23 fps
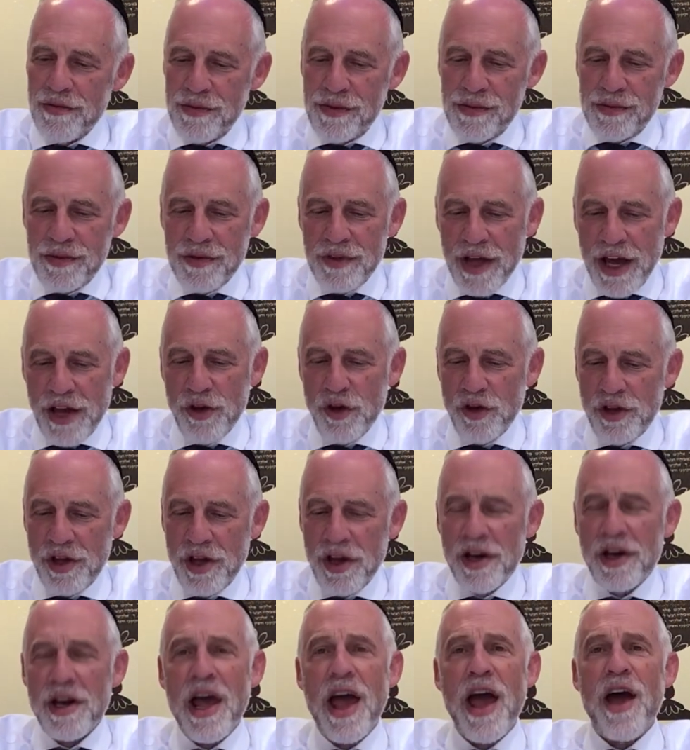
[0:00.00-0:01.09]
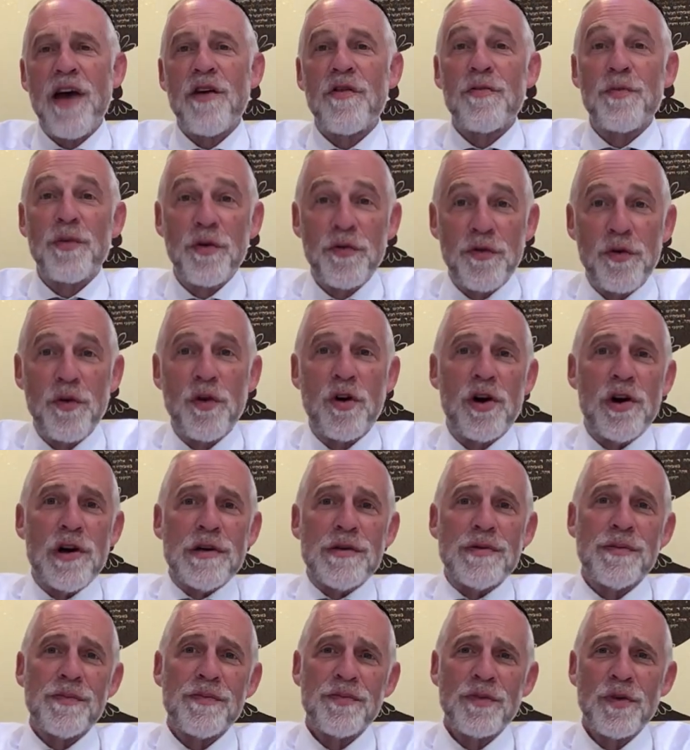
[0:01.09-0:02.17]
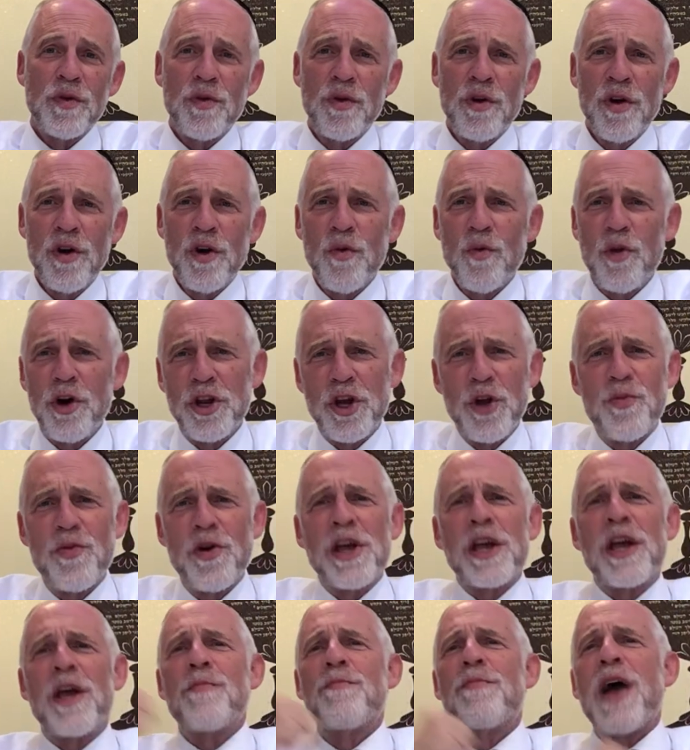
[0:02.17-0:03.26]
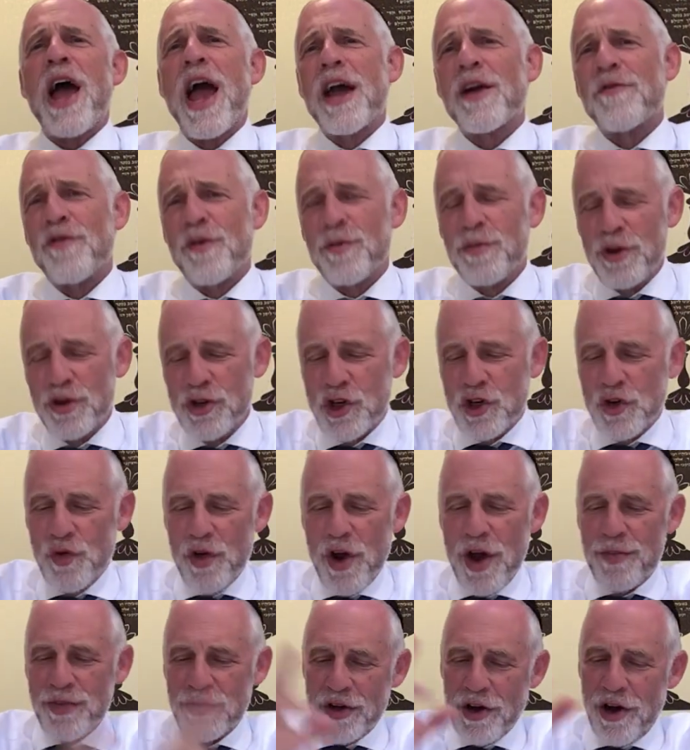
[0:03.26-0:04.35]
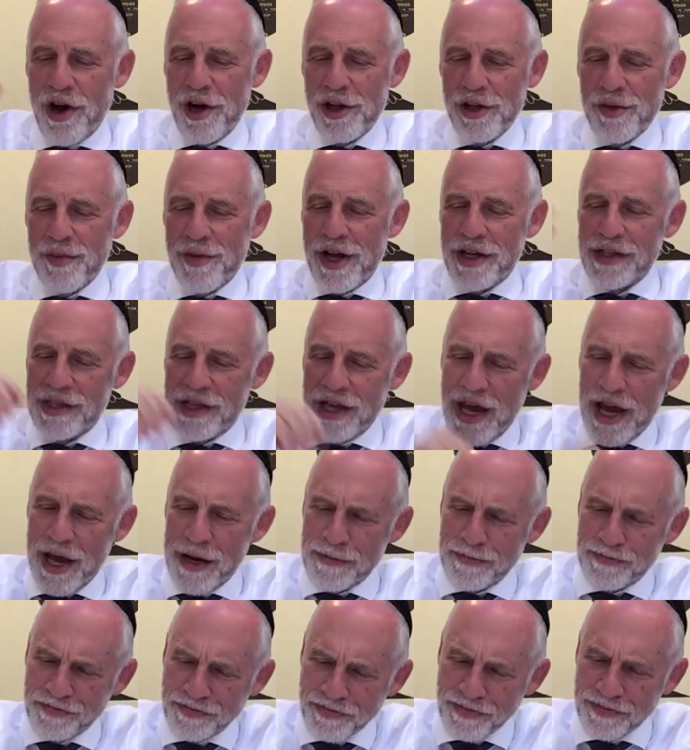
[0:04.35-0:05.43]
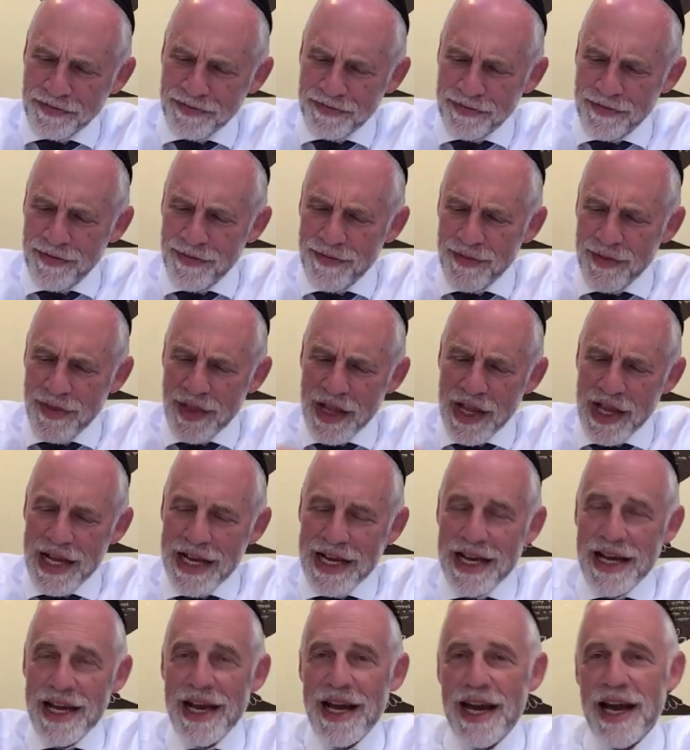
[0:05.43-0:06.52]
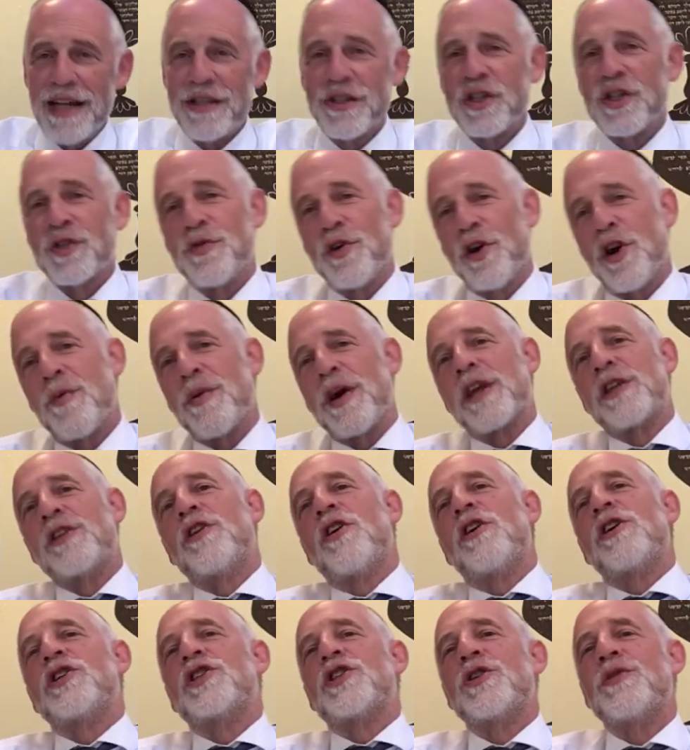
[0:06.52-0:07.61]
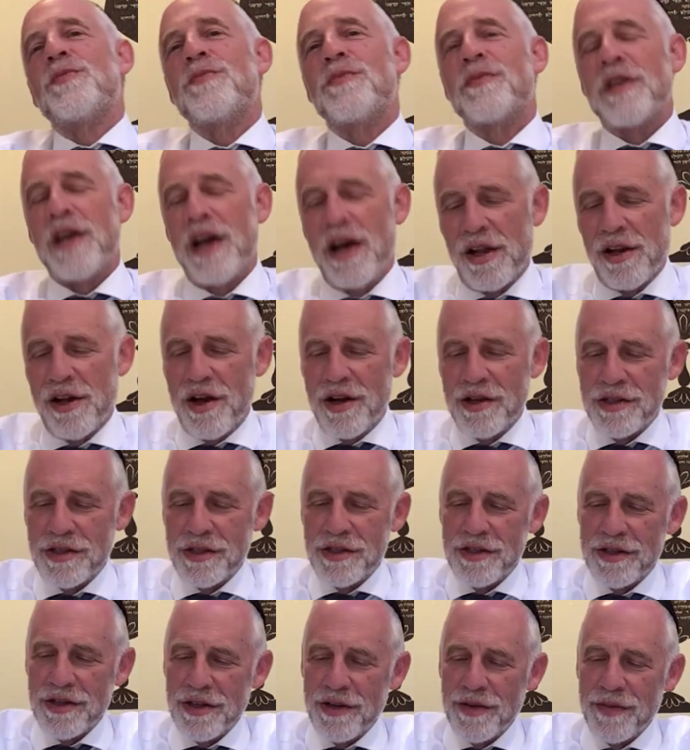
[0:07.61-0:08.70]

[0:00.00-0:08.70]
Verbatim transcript: that you didn't have before? What are you bringing back from your trip to Olam Hazeh? And the Sfarim HaKadoshim tell us